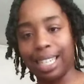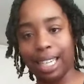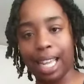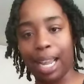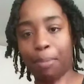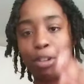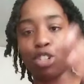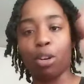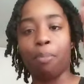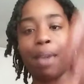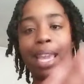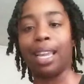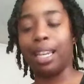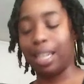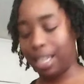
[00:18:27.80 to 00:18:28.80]
delay but you're
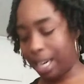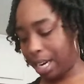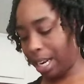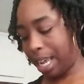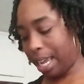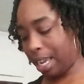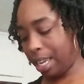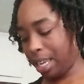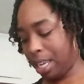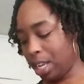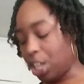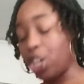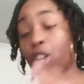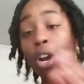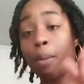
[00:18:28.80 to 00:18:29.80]
making it a delay
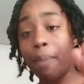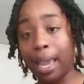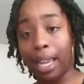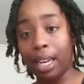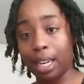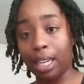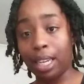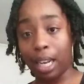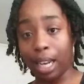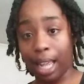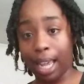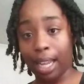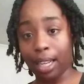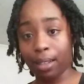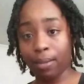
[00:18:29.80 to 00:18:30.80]
you're making a
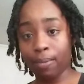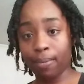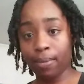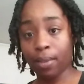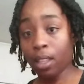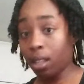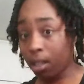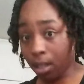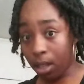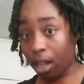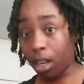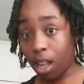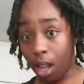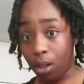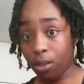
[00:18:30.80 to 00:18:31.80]
delay
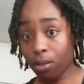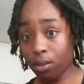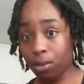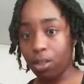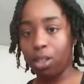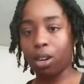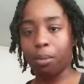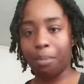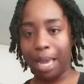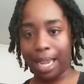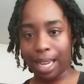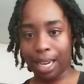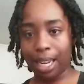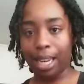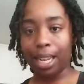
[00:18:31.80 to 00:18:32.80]
hello you're
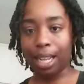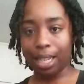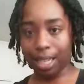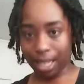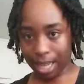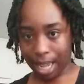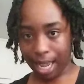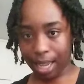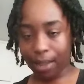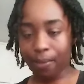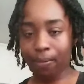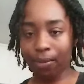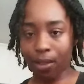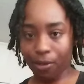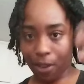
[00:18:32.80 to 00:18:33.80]
making it a delay
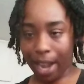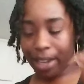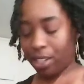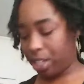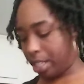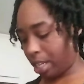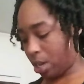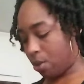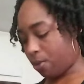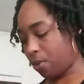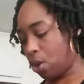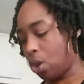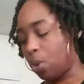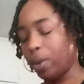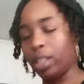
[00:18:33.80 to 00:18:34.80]
find
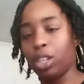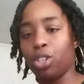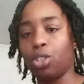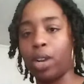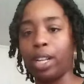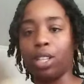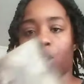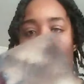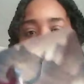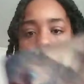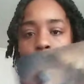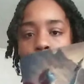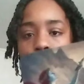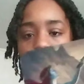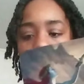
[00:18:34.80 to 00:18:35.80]
yourself with the strength
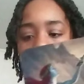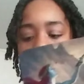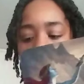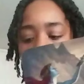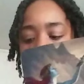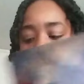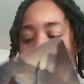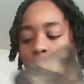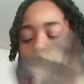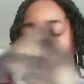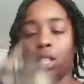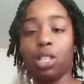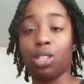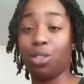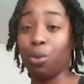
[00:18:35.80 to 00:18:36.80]
card so
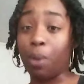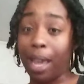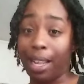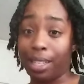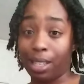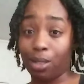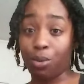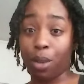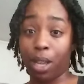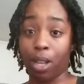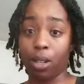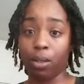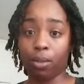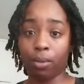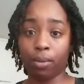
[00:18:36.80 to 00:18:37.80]
this is two eights as
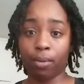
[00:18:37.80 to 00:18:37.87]
well